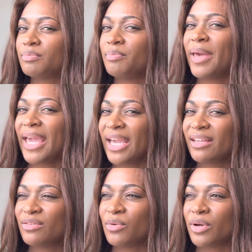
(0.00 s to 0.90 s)

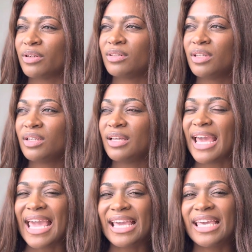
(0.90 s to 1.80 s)
pain or
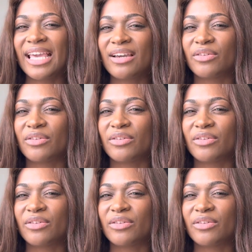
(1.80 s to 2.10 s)
aching